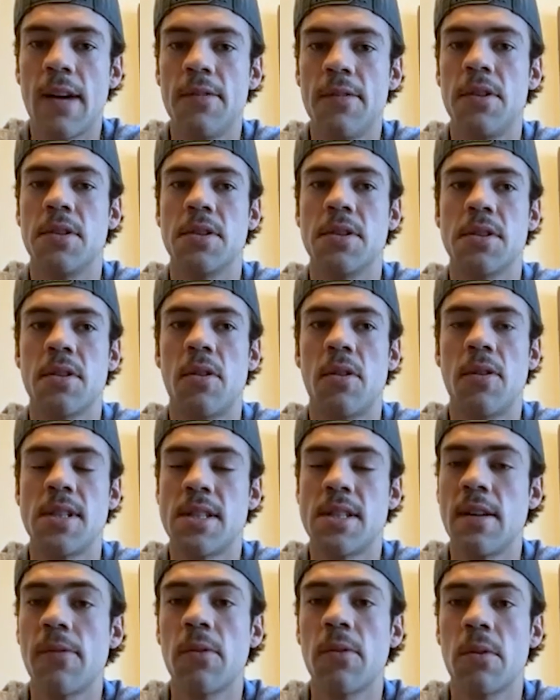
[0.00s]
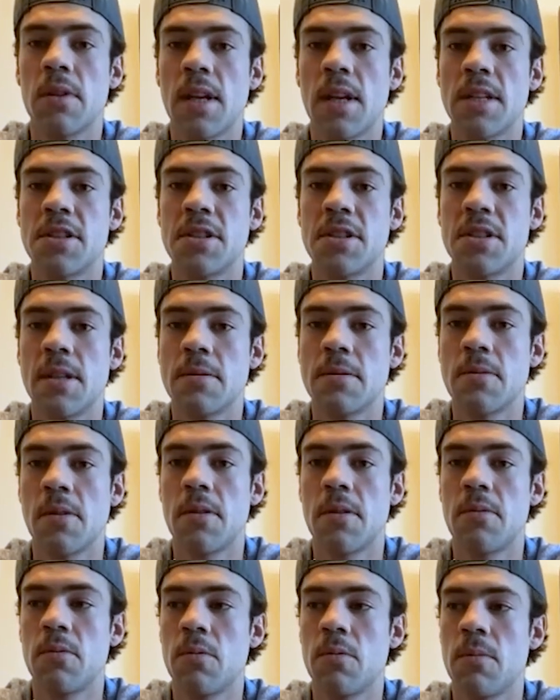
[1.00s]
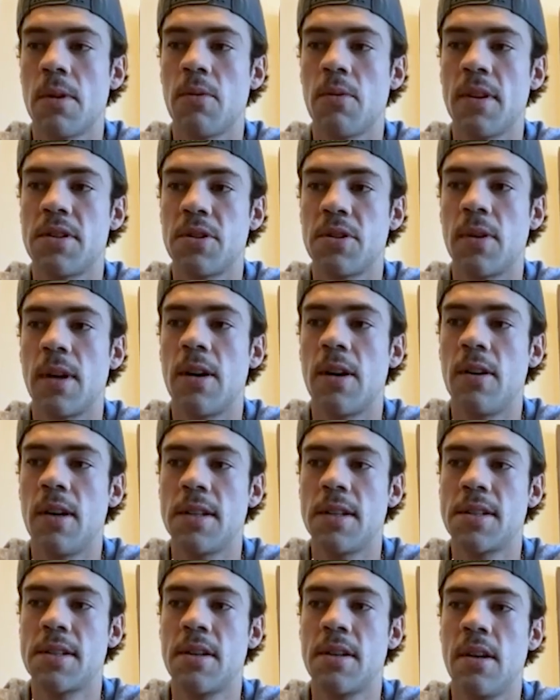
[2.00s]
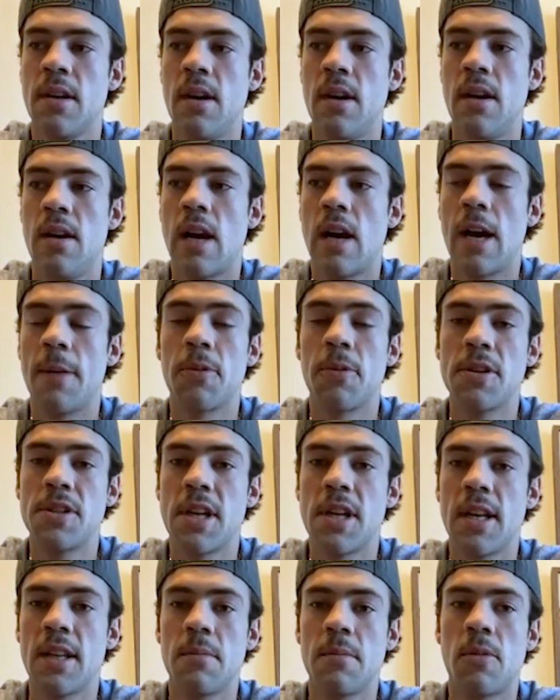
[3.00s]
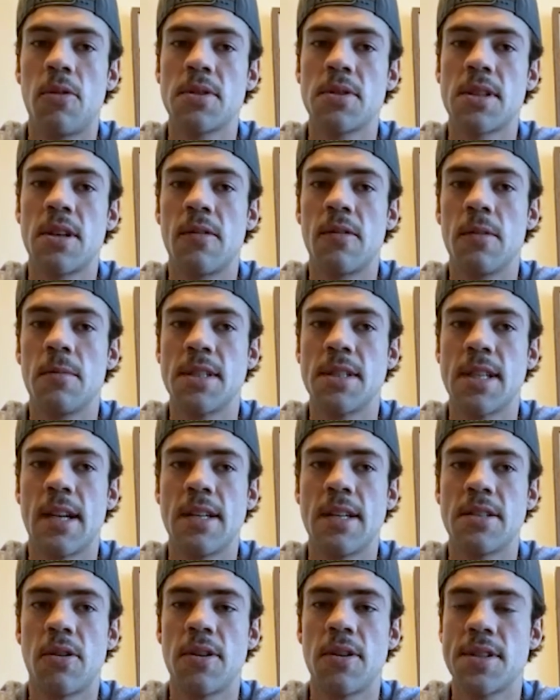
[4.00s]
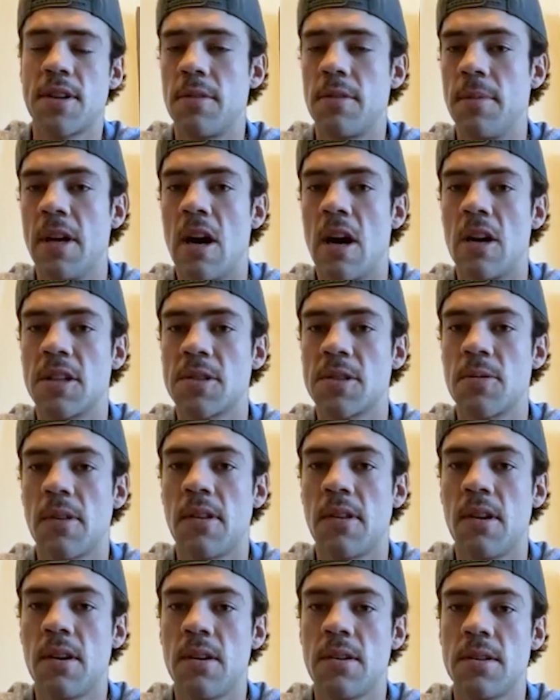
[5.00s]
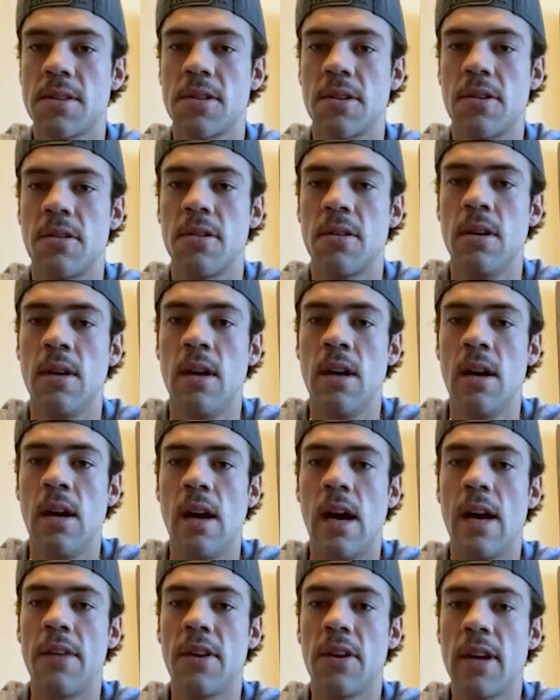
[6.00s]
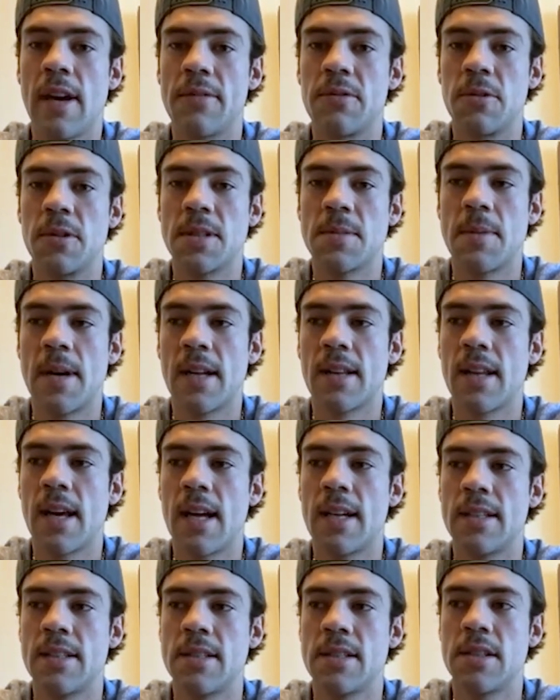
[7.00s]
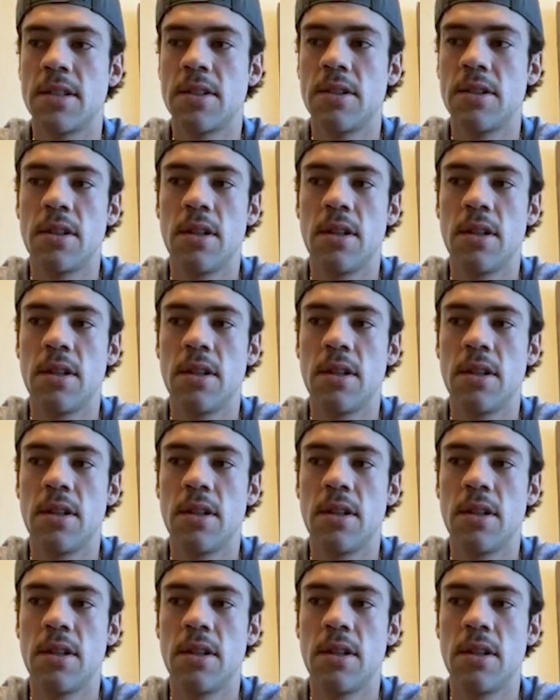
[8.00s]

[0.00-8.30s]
have, there's always different relationships with, but with Joël, is I appreciate the most out of him is that he's always going to be honest with you. So I think you have to respect that, is